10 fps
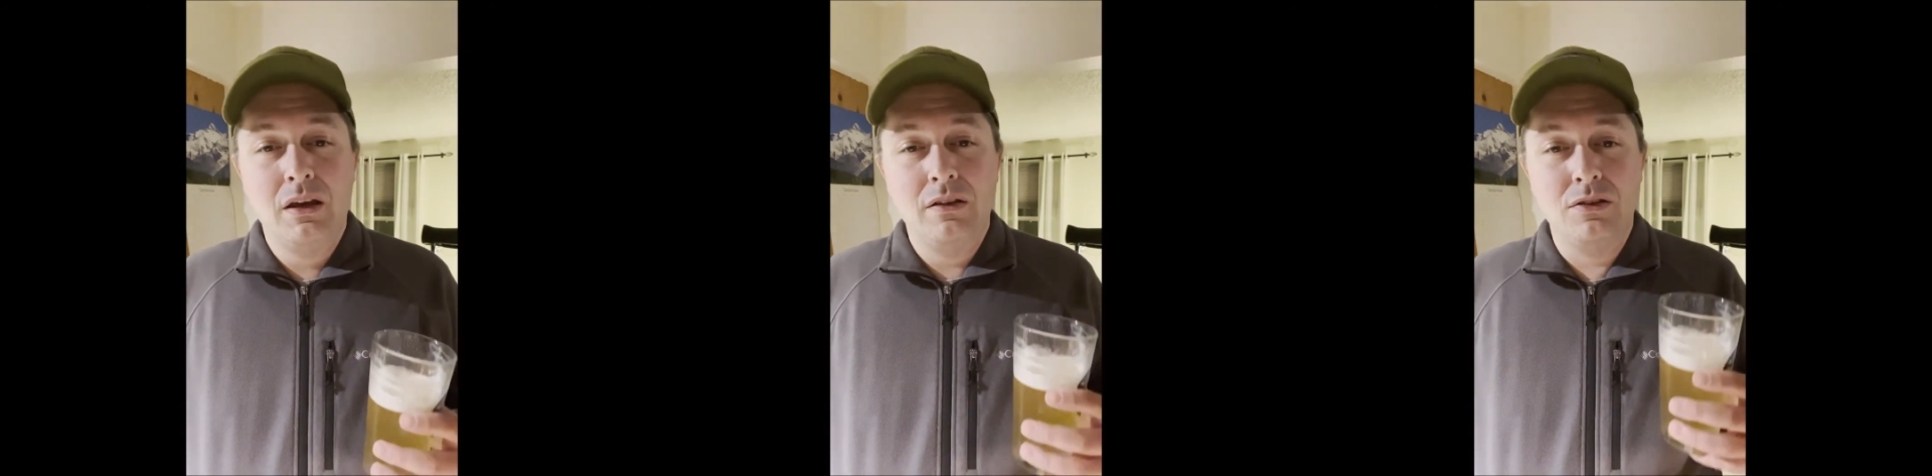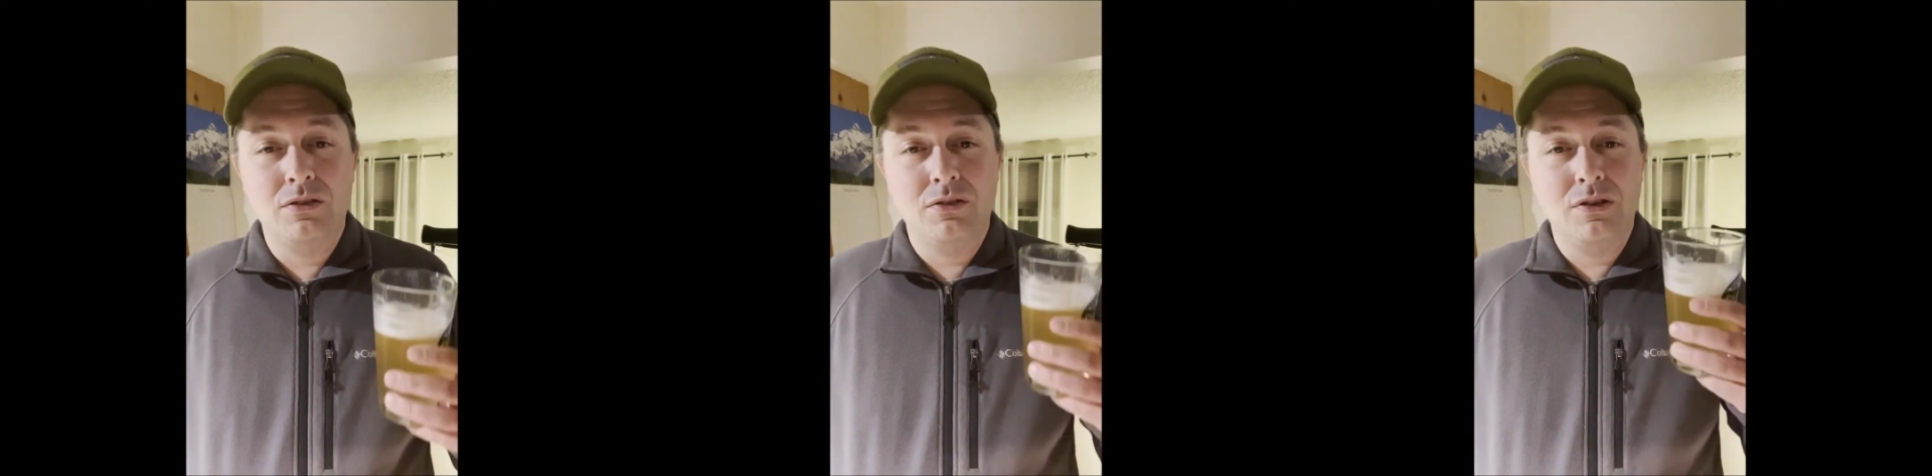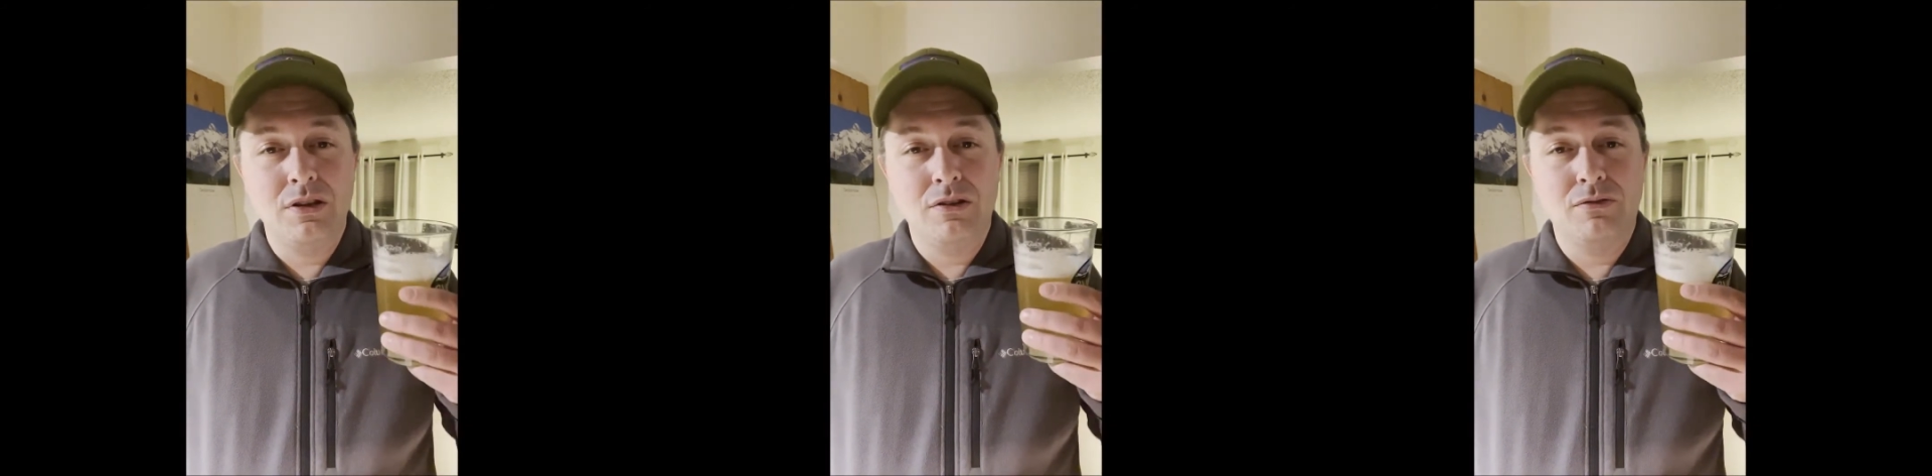This is
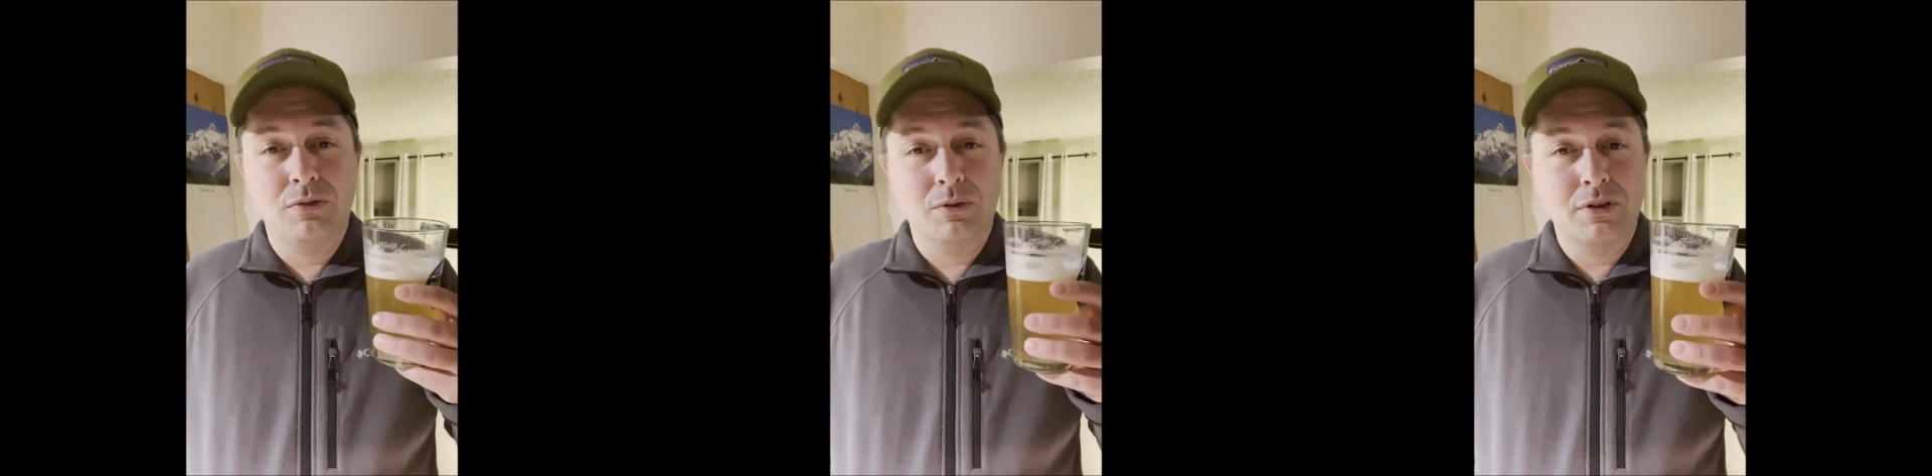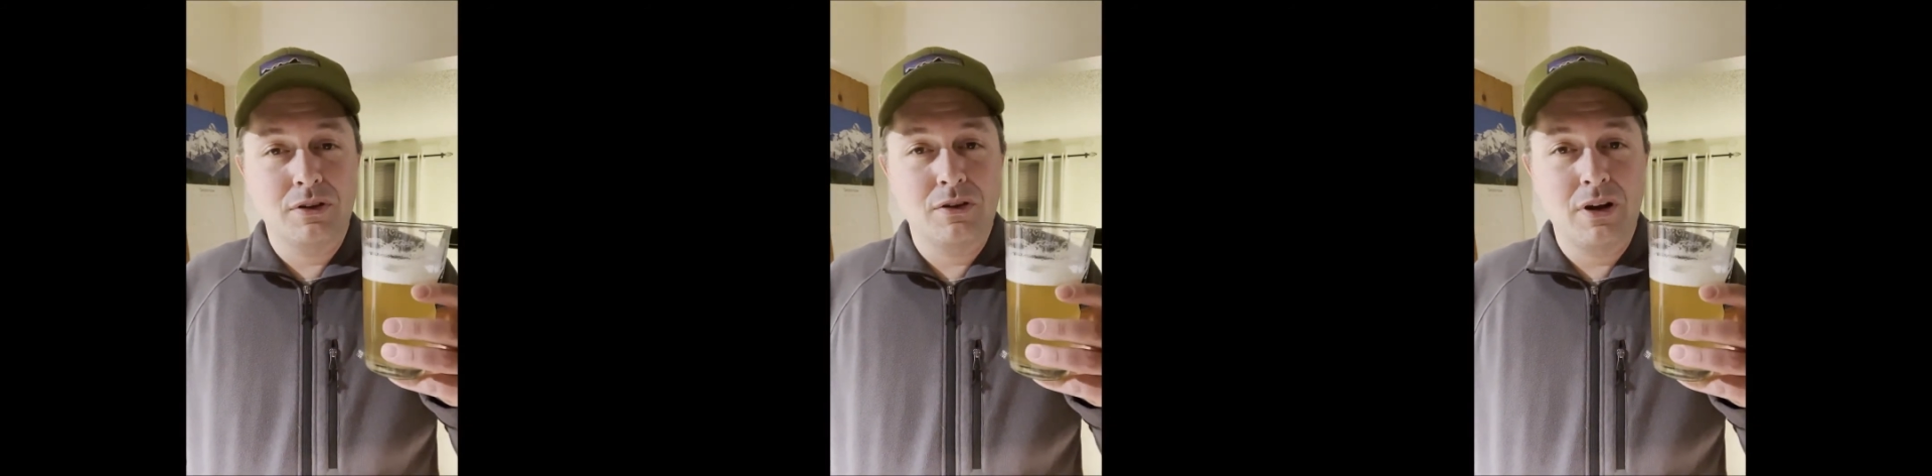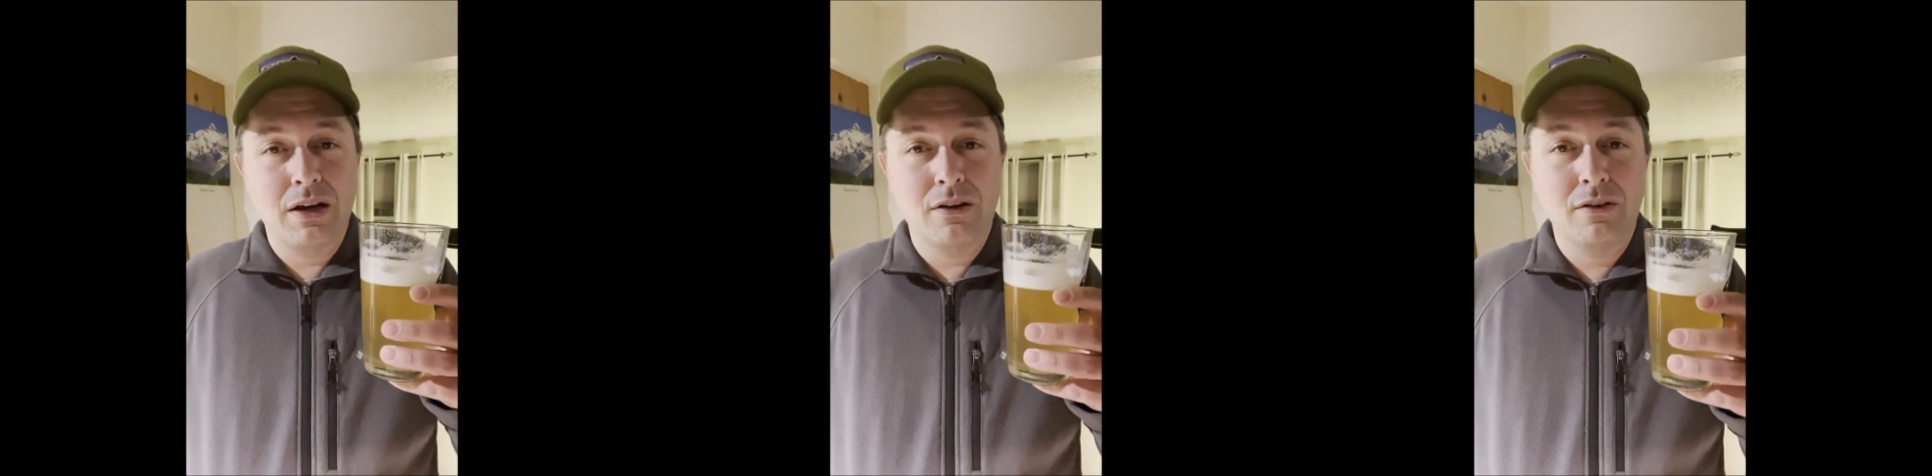the Florida
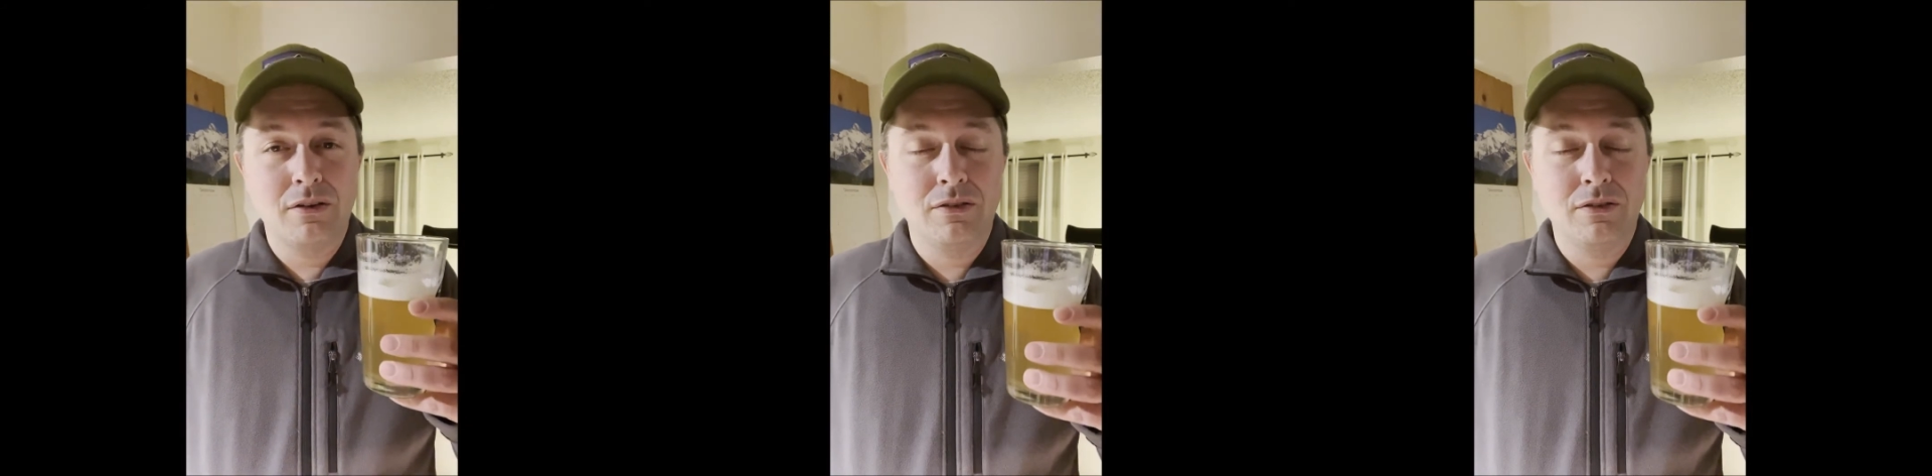Cracker.